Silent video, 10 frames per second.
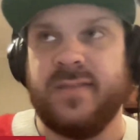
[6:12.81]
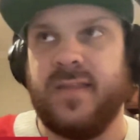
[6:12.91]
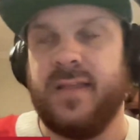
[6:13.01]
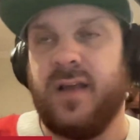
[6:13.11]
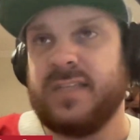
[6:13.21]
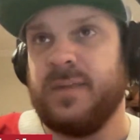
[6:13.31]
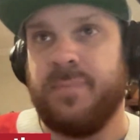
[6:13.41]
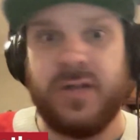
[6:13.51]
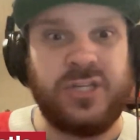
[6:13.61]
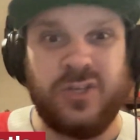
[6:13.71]
They lost a
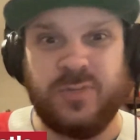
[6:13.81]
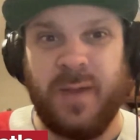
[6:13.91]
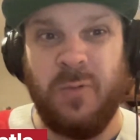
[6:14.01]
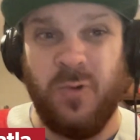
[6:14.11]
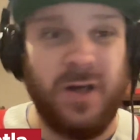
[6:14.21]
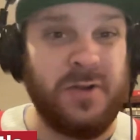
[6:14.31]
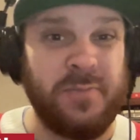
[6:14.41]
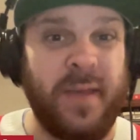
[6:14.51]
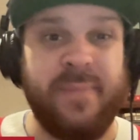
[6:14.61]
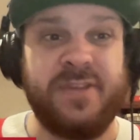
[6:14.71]
bunch of those by 1 or
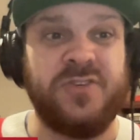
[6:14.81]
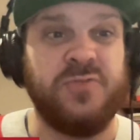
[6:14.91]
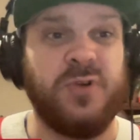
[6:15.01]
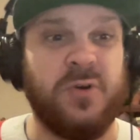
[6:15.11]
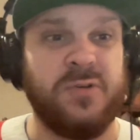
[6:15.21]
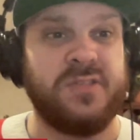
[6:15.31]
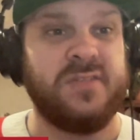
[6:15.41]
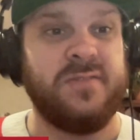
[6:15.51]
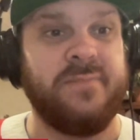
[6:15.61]
maybe 2 goals.